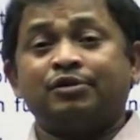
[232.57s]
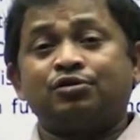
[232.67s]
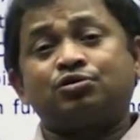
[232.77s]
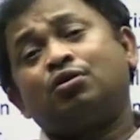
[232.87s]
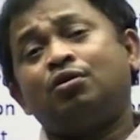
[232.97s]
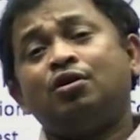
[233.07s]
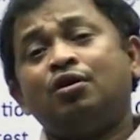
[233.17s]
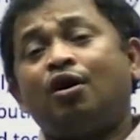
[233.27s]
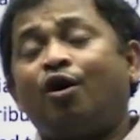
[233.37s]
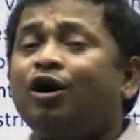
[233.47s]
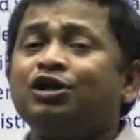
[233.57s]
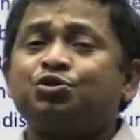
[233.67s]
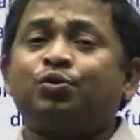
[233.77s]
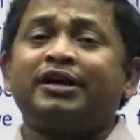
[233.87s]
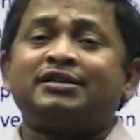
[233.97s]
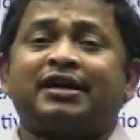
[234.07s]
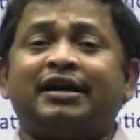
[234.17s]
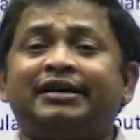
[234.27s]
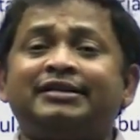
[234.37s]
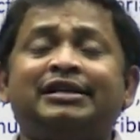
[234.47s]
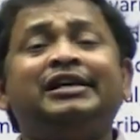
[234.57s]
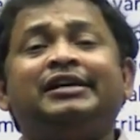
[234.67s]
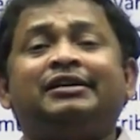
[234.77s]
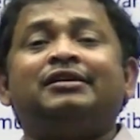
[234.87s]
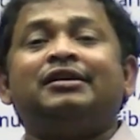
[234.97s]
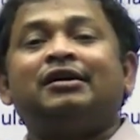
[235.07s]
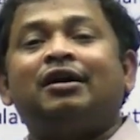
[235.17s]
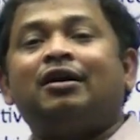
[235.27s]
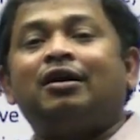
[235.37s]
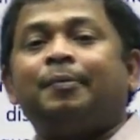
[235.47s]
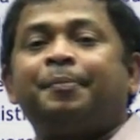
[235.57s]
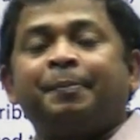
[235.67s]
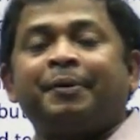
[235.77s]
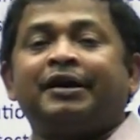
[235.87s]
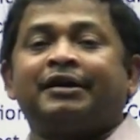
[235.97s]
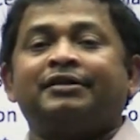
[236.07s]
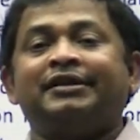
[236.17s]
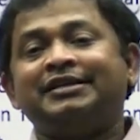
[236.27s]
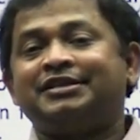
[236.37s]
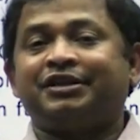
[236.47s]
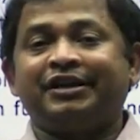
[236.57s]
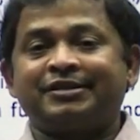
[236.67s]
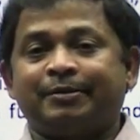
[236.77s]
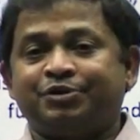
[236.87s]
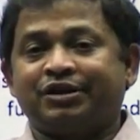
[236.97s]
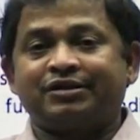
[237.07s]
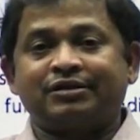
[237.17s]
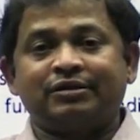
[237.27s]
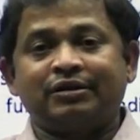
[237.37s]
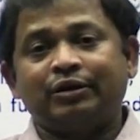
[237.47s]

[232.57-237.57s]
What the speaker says: So all students can easily prepare these 3 subjects.